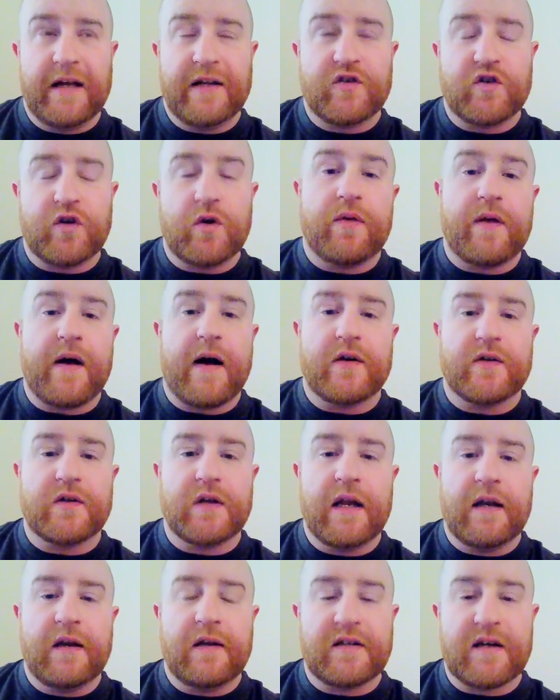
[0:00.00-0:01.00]
in
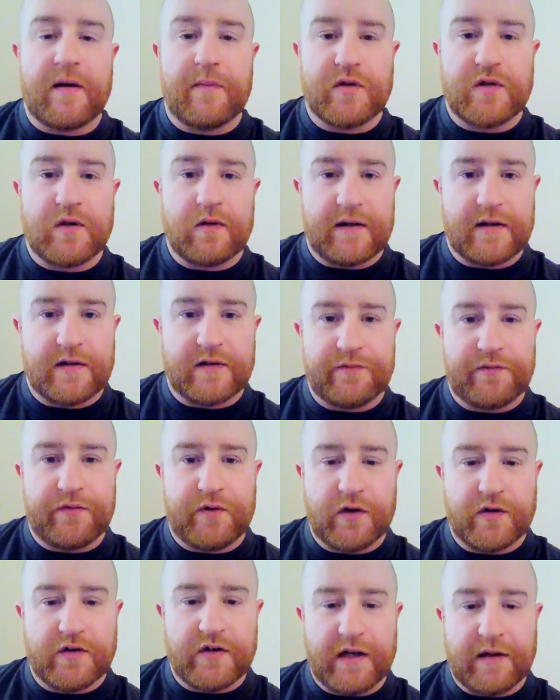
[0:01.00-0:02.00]
December
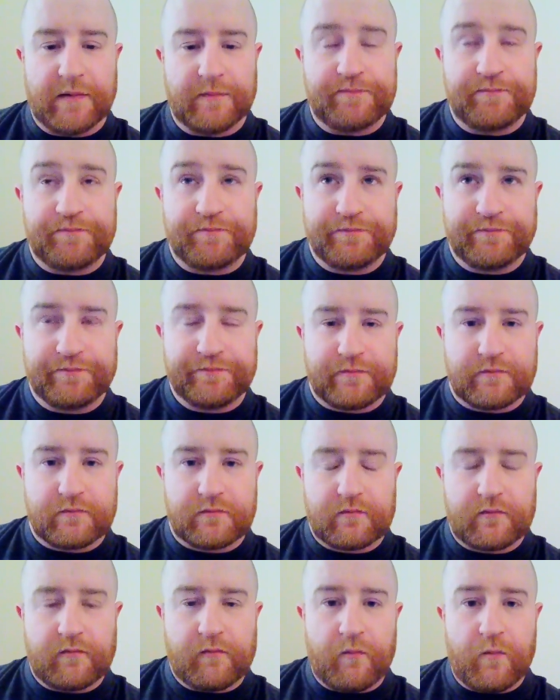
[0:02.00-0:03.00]
2014,
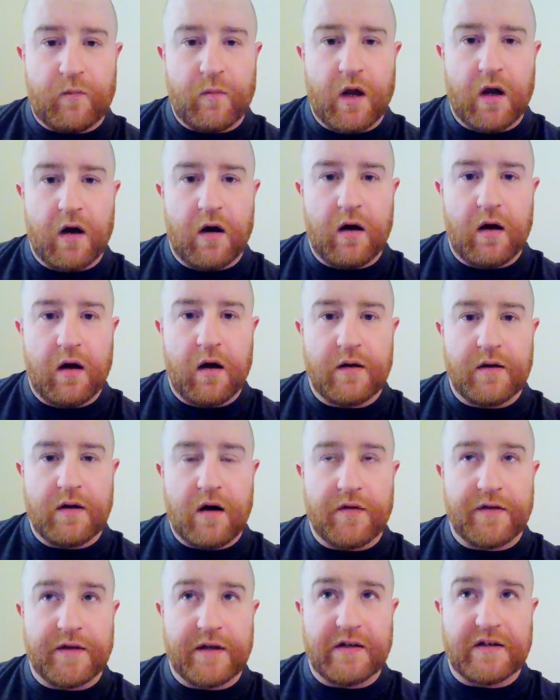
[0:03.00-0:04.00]

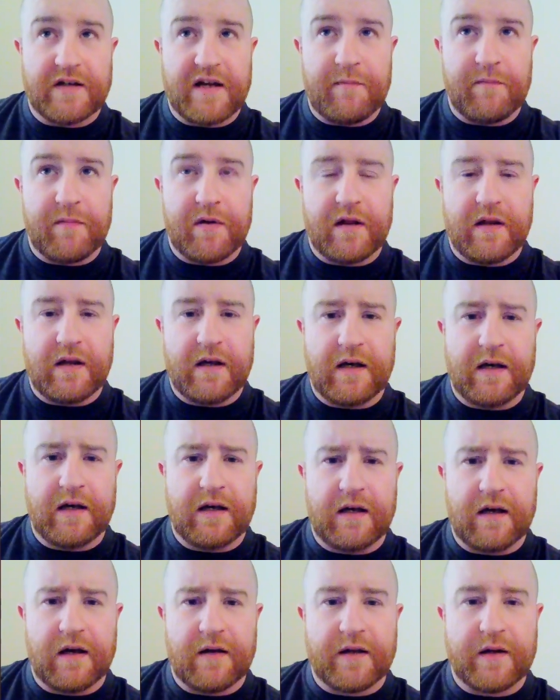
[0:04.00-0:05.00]
on December
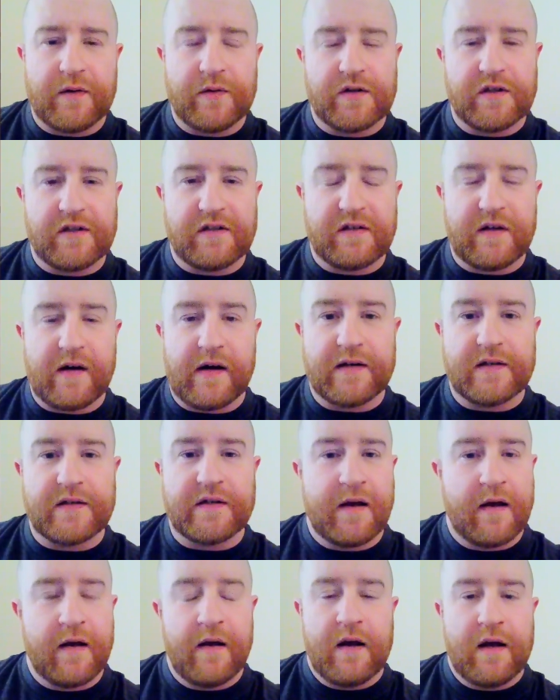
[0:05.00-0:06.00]
the, I think it was the
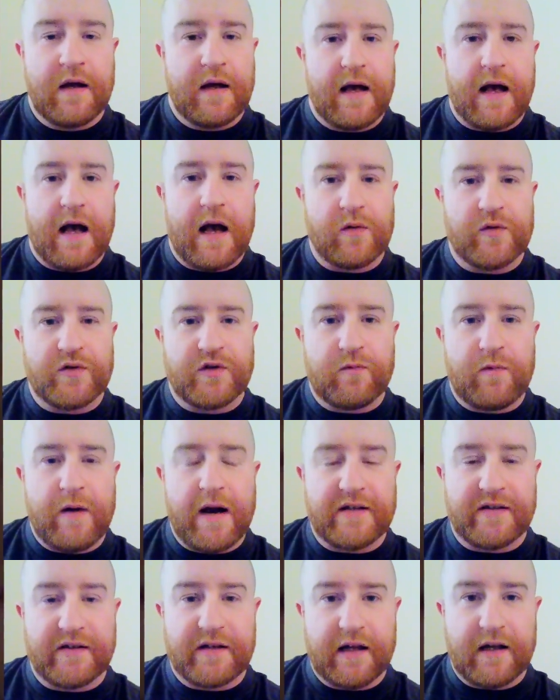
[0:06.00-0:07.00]
6th, I was
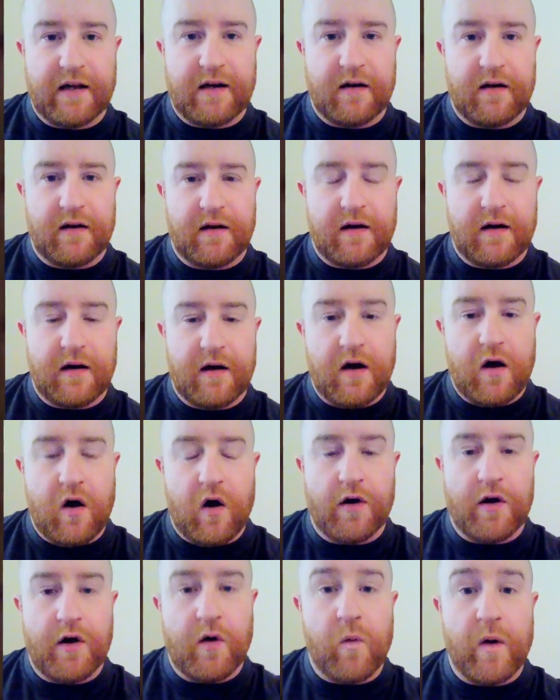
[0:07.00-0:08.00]
arrested
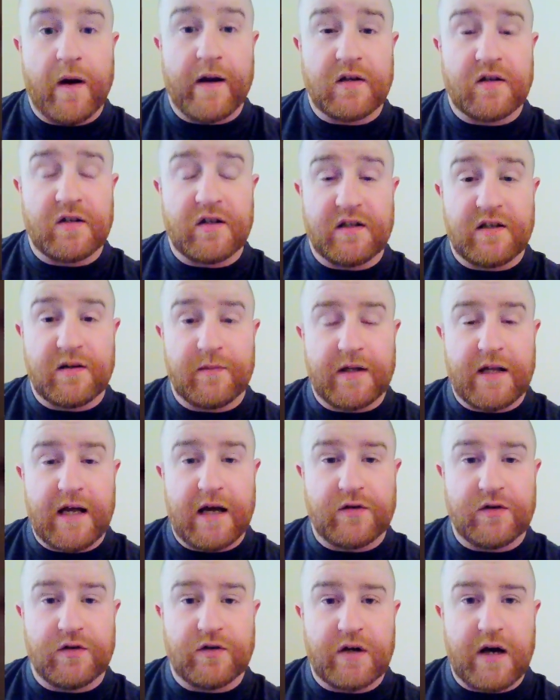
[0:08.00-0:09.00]
on a witness
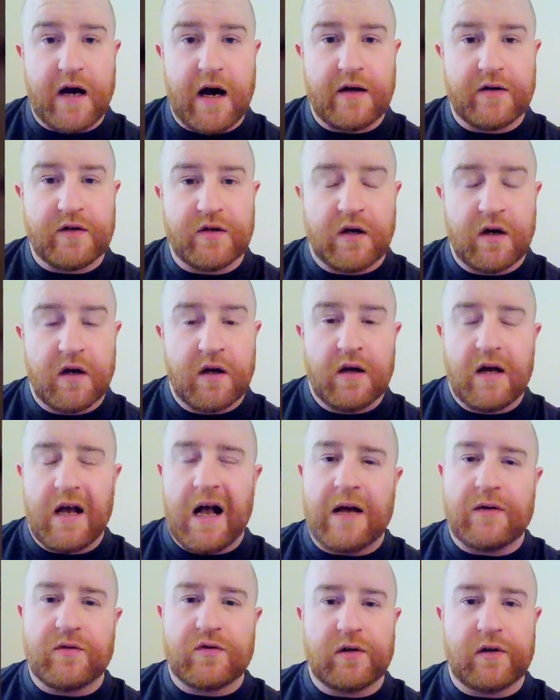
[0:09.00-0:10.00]
intimidation charge.
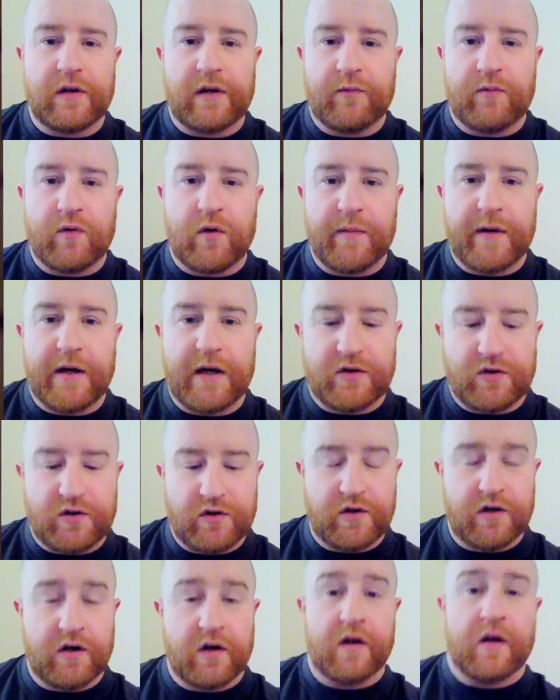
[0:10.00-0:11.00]
Absolutely
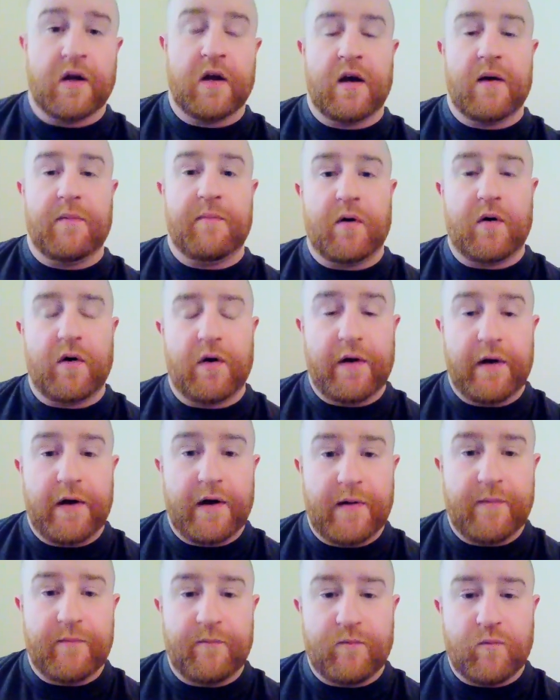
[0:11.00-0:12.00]
rubbish. But
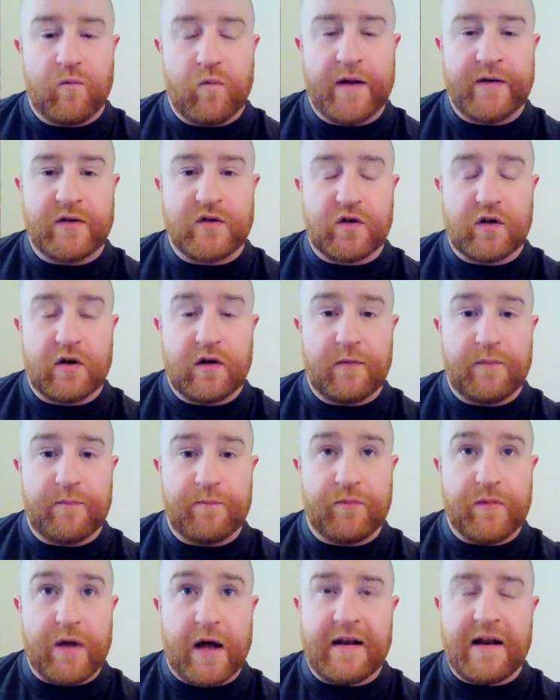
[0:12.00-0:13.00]

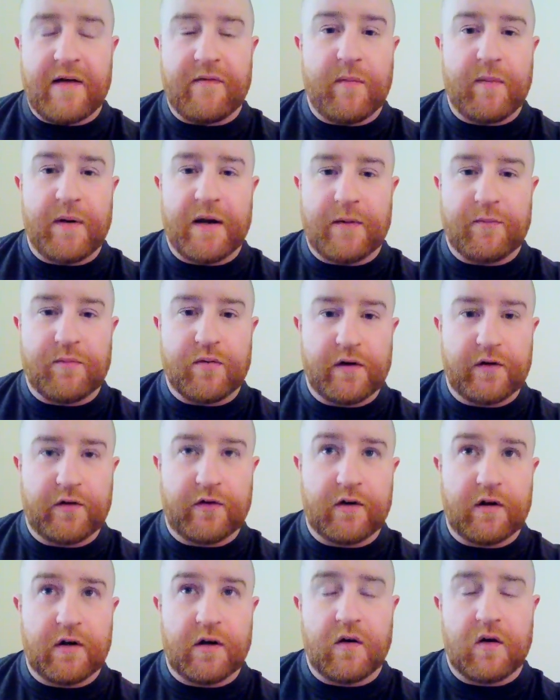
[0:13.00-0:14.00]
I'd never been in
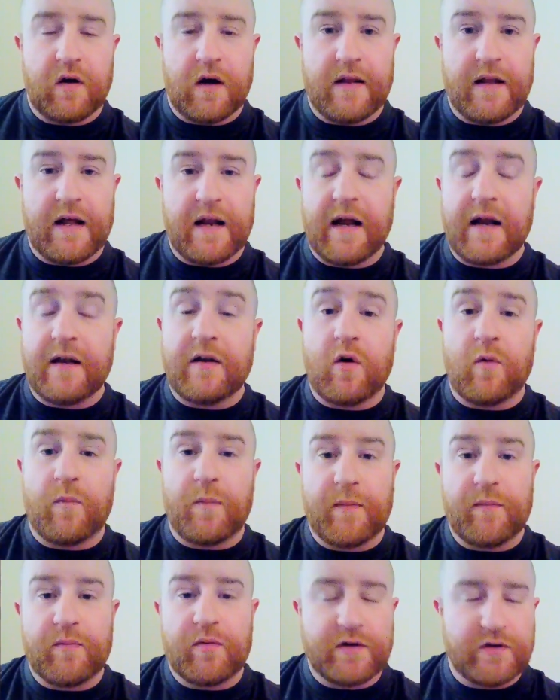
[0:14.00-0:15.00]
prison, and then I ended
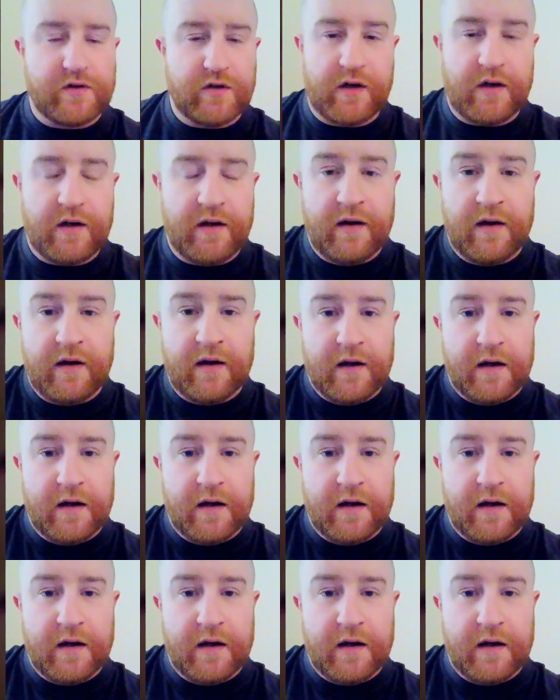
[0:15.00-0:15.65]
up in prison,